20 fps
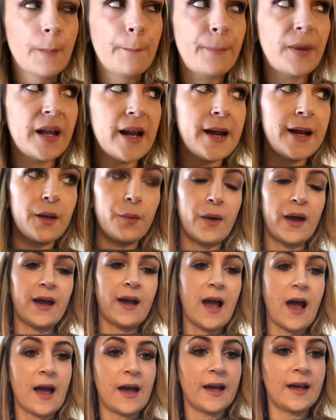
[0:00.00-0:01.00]
But
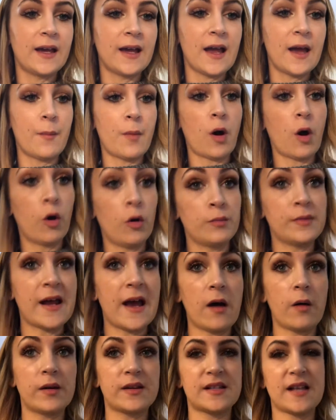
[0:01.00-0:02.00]
anyway, I am home
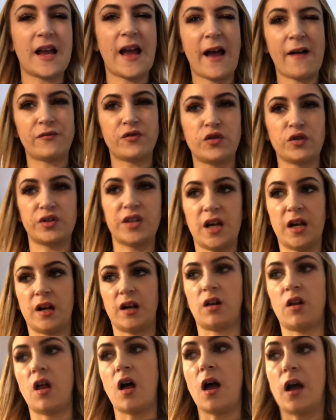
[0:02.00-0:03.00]
now. It's after ten
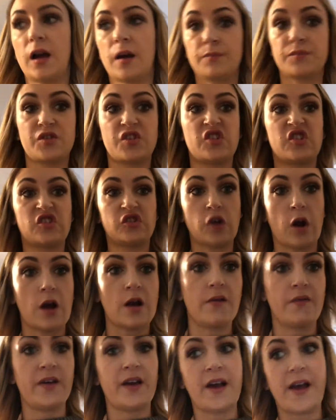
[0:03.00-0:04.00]
o'clock. I'm
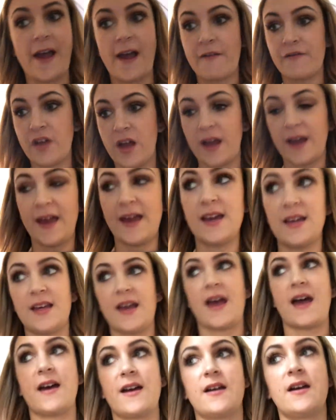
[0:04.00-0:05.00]
starving. I have not ate
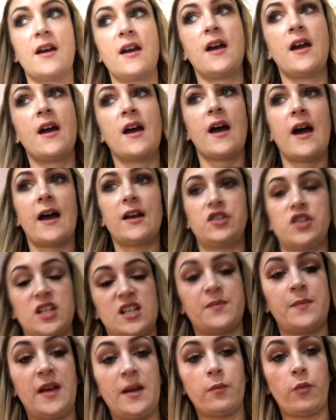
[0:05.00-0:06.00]
yet. I
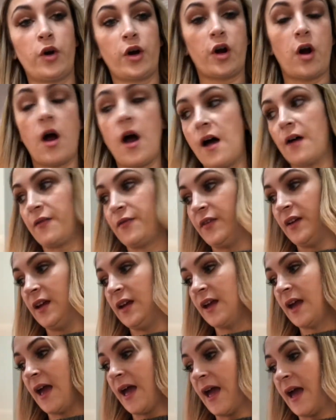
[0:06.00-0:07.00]
just made more
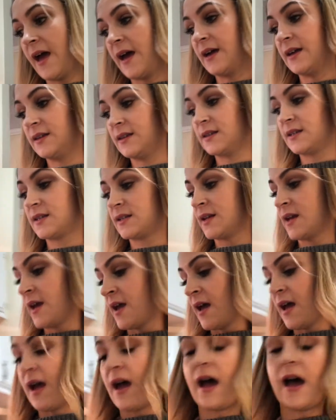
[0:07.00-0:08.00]
coffee, and
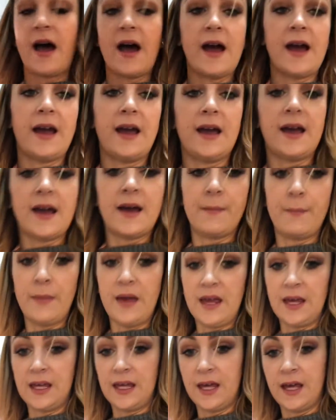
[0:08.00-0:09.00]
I am
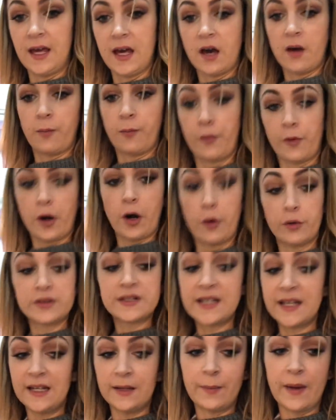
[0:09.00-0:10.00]
making a
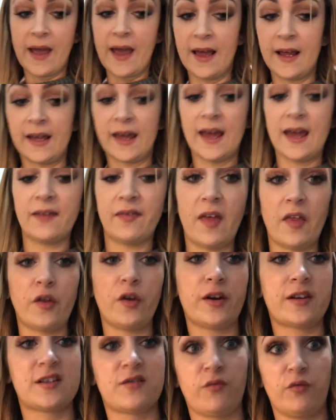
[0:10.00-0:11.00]
protein pancake that
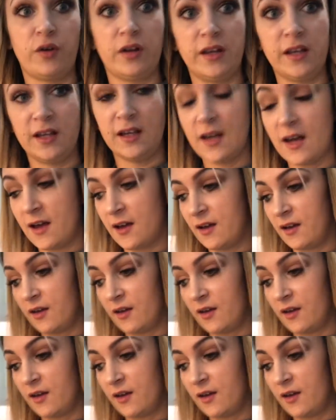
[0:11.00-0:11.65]
looks really